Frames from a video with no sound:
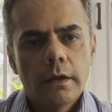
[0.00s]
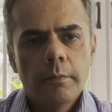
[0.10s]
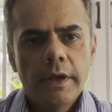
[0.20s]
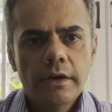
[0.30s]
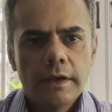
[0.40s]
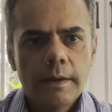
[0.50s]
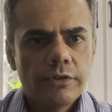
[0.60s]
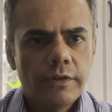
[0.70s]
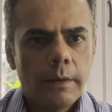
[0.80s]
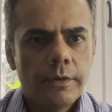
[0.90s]
Many a times
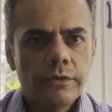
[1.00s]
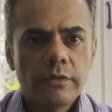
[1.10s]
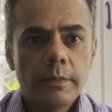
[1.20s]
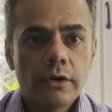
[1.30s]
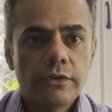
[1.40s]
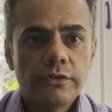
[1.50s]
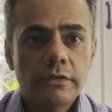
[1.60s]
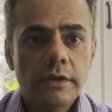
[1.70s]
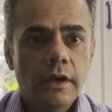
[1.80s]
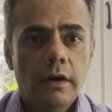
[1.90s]
this happens is because
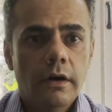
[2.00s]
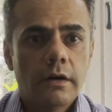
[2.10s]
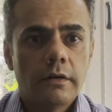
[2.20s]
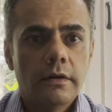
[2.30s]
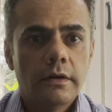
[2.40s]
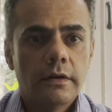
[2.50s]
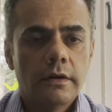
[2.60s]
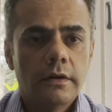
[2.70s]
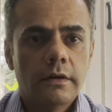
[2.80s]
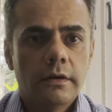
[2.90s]
they are
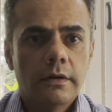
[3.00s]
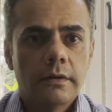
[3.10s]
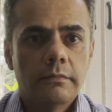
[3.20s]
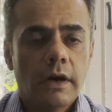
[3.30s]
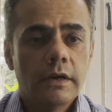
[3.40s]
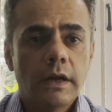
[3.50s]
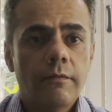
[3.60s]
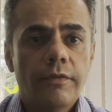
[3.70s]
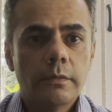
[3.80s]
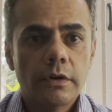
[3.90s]

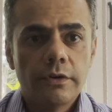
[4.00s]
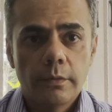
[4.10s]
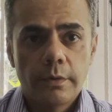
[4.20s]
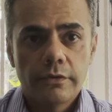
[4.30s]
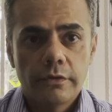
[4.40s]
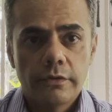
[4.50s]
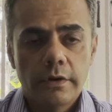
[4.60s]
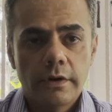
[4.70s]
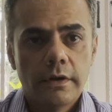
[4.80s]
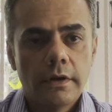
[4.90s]
uncomfortable in your presence, right?